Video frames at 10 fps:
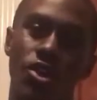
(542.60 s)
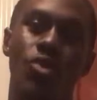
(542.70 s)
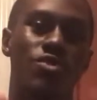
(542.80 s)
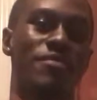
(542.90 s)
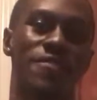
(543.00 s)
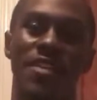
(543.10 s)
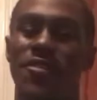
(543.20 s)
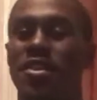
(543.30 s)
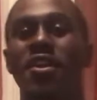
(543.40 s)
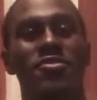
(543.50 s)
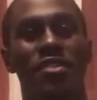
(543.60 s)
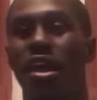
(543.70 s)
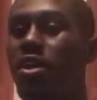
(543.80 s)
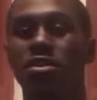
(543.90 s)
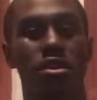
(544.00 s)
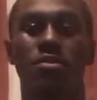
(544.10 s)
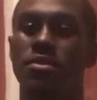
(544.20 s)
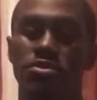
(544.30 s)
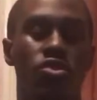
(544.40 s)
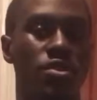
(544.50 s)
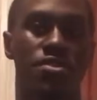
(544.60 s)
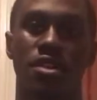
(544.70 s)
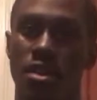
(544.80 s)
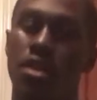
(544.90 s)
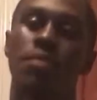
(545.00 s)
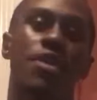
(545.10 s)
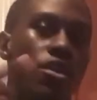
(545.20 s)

Earl was my favorite character. I don't care what Goldie said. Him